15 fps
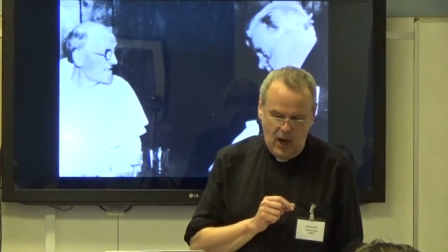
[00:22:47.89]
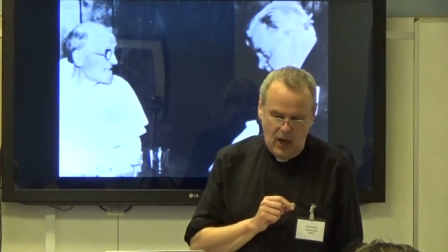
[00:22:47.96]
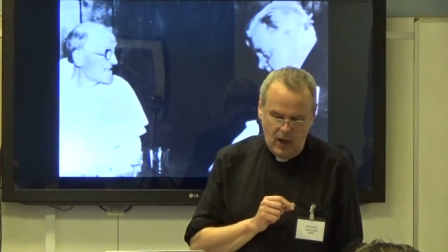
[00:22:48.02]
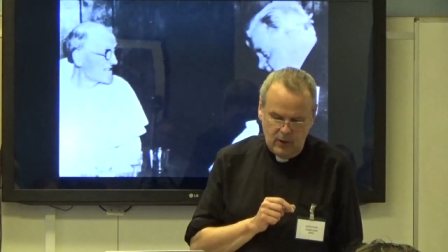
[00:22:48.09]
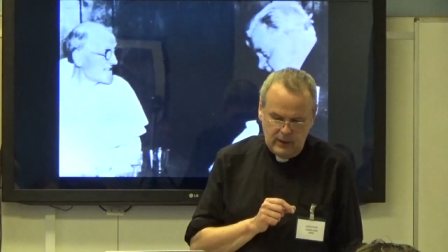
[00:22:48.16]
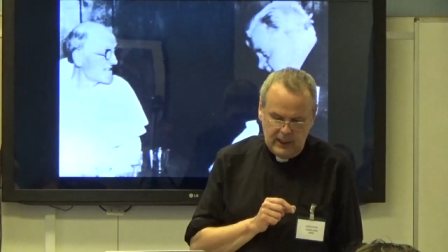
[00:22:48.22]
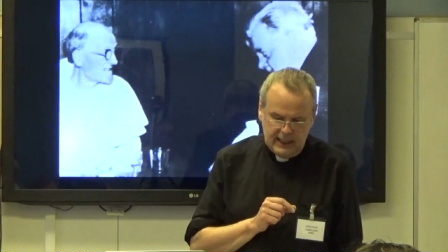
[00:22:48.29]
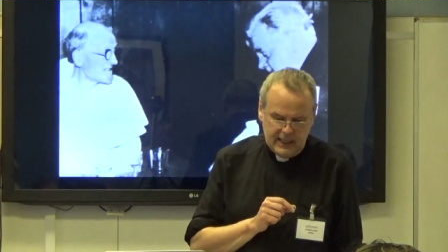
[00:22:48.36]

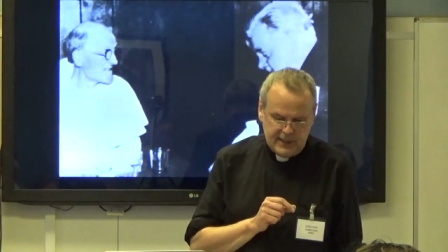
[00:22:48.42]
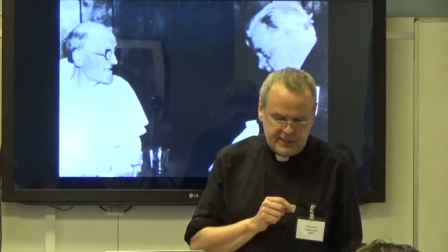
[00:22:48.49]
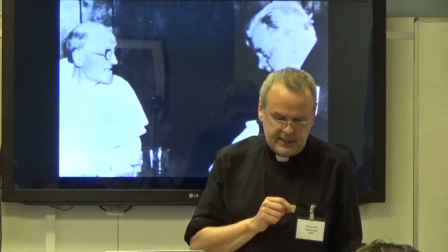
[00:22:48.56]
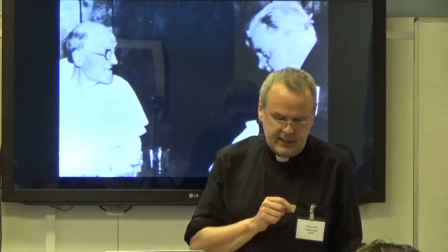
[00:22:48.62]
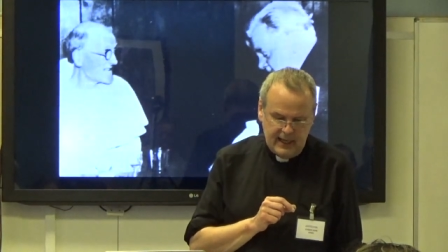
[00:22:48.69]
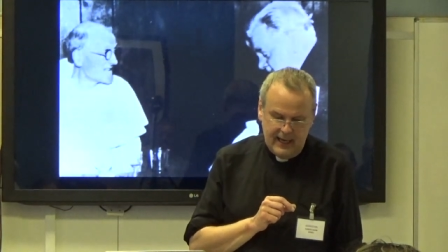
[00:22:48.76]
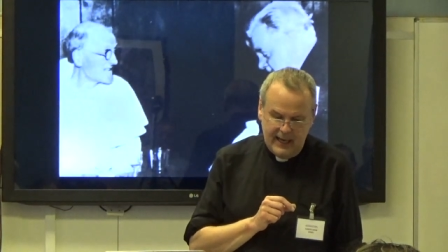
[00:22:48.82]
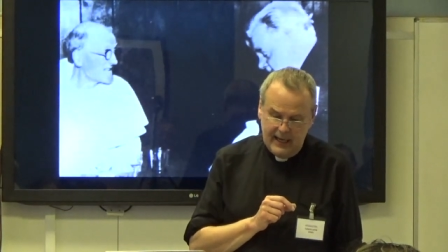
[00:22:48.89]

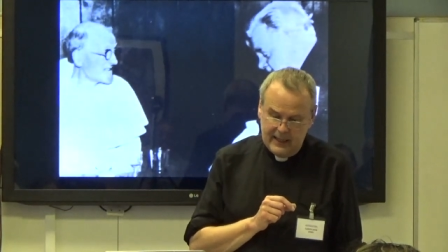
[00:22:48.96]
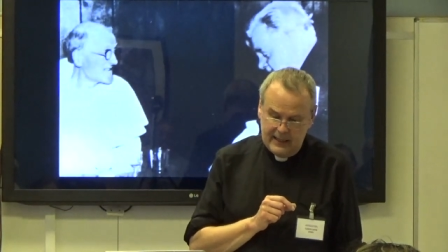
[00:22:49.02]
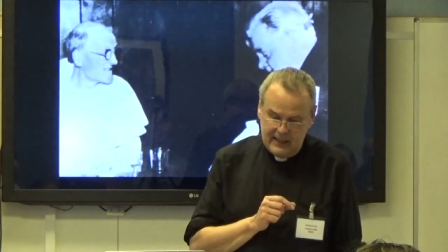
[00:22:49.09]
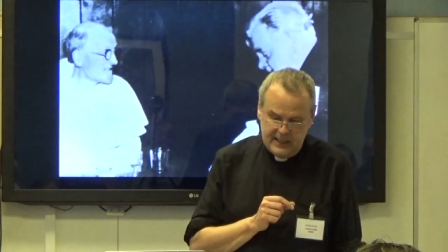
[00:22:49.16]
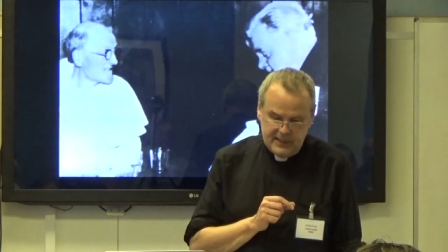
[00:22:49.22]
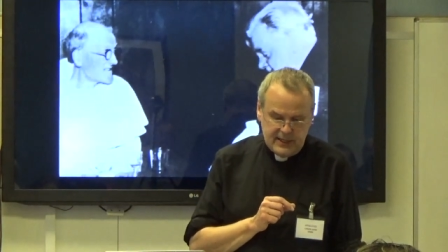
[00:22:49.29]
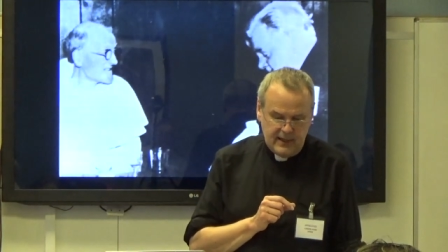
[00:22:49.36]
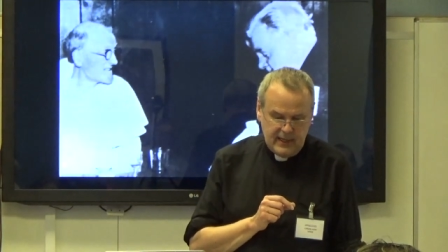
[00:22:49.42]
Holiness, at
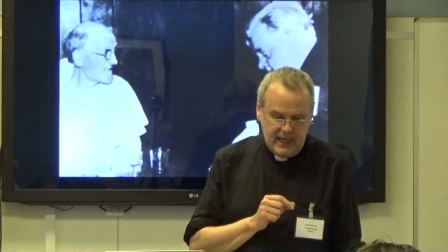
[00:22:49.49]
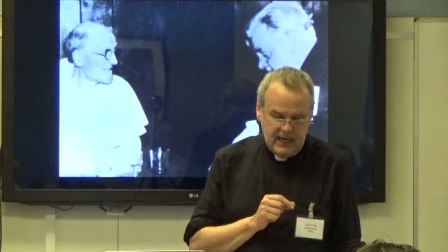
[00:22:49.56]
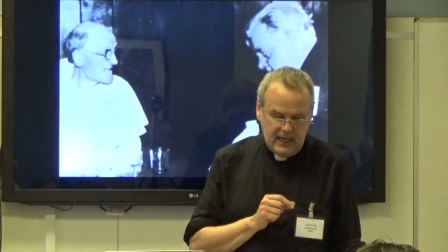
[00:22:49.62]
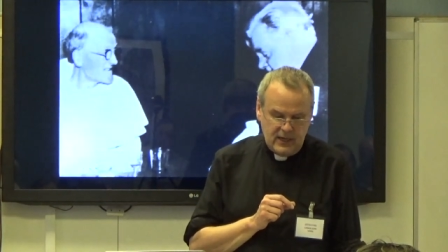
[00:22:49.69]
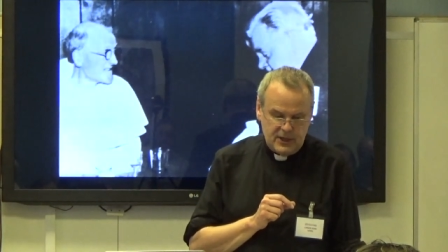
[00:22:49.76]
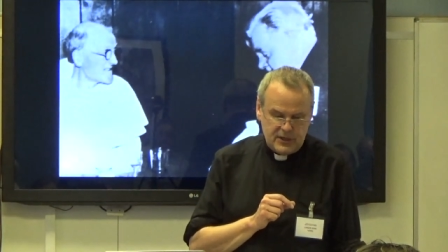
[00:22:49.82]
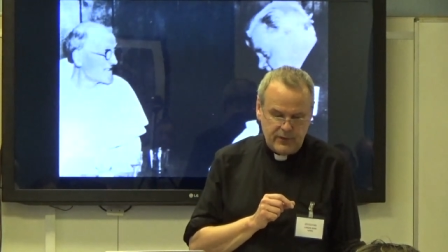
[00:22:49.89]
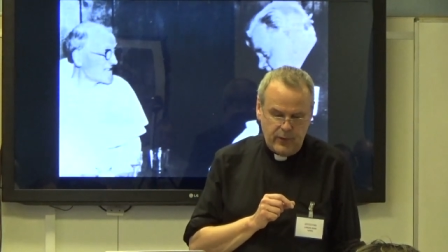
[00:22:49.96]
least in the
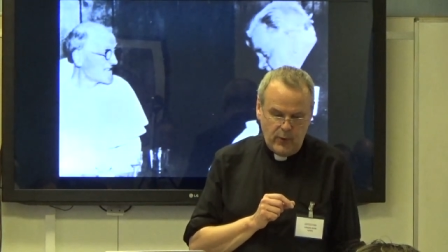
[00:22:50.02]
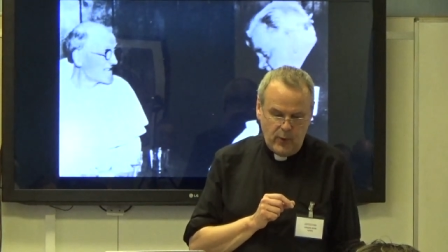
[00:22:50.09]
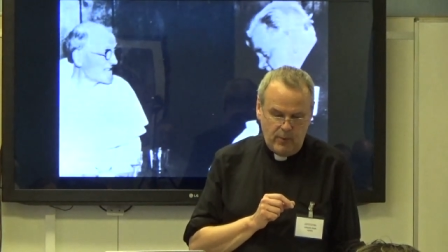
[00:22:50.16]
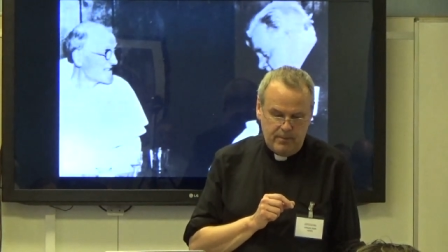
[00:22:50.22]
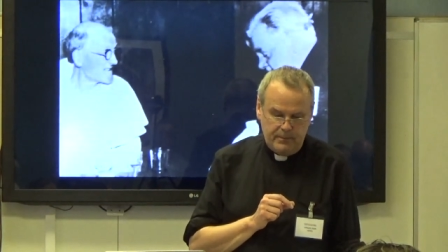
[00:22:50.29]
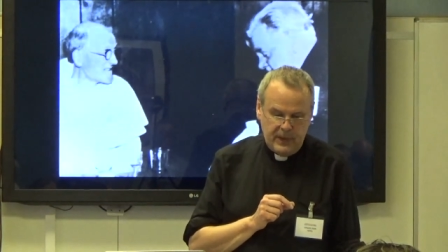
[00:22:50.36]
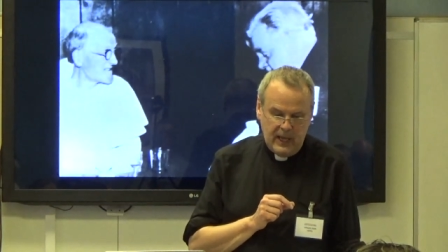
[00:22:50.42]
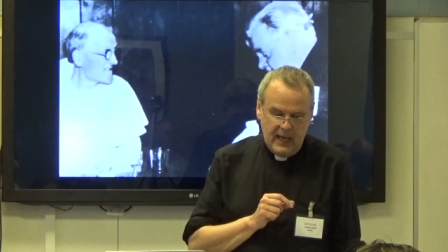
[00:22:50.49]
English form,